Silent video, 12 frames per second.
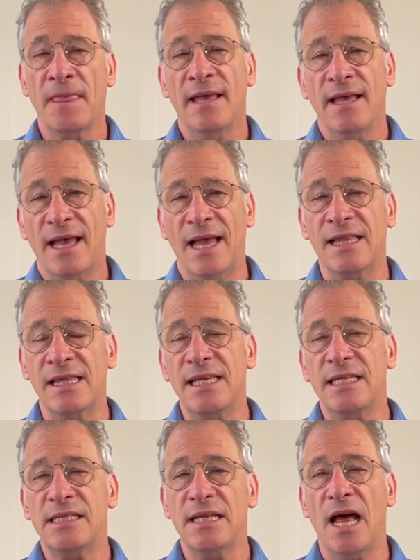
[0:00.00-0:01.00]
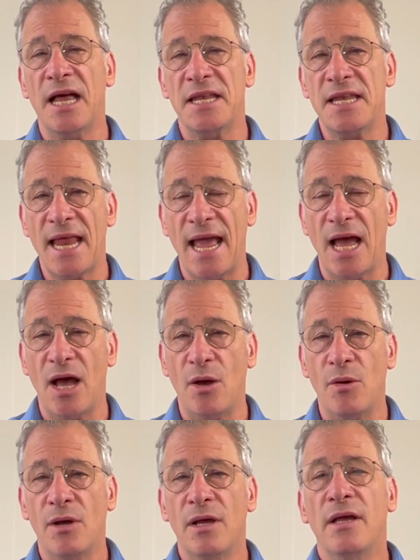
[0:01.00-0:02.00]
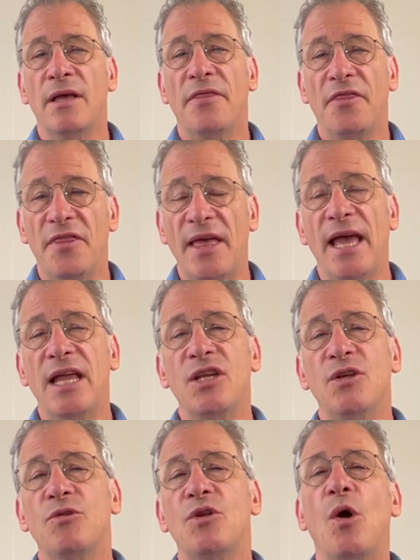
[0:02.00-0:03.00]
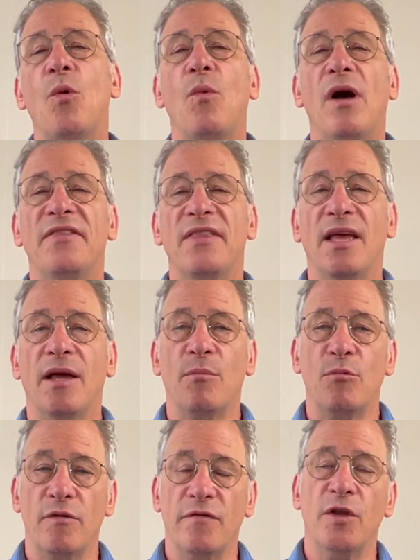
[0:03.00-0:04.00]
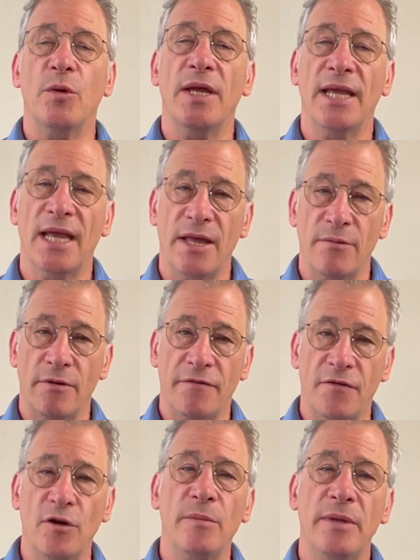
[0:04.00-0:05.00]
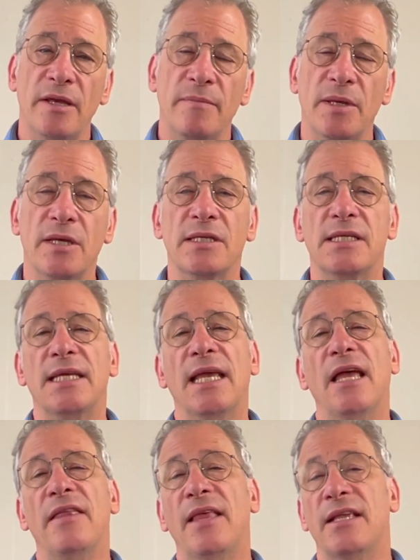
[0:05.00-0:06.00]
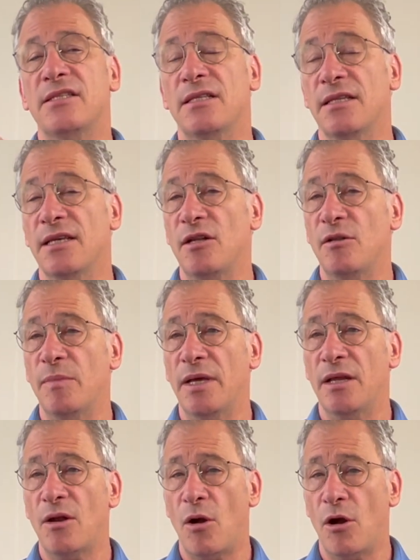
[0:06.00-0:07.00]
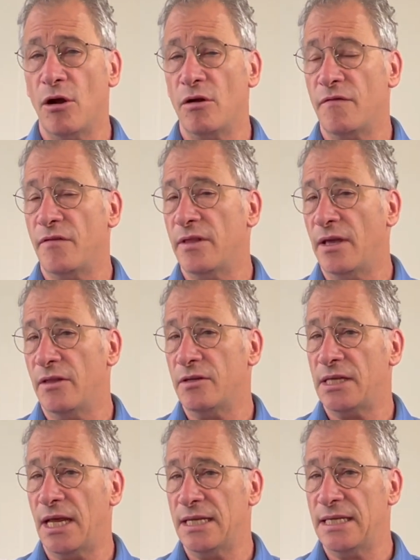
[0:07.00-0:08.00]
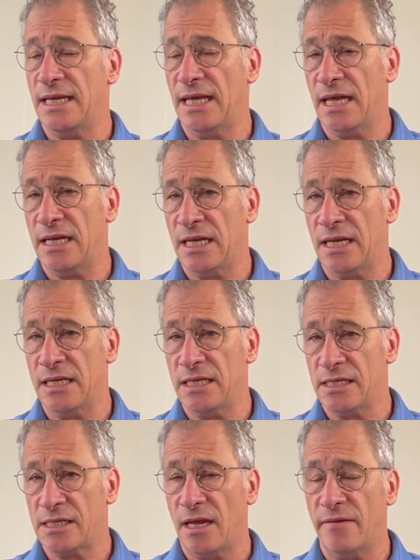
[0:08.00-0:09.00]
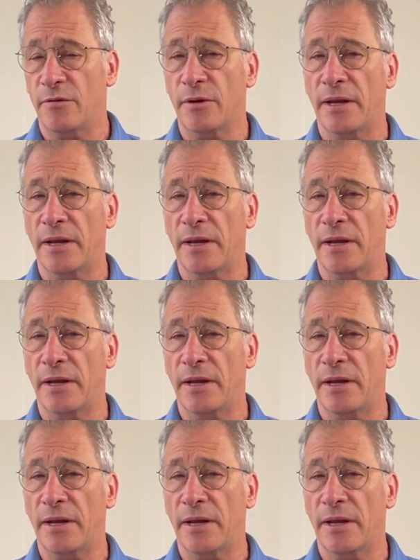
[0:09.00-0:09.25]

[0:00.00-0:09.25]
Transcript: at least not now, then you don't want them reviewing and affirming, because again, that's a little bit harder for the other side to get in discovery.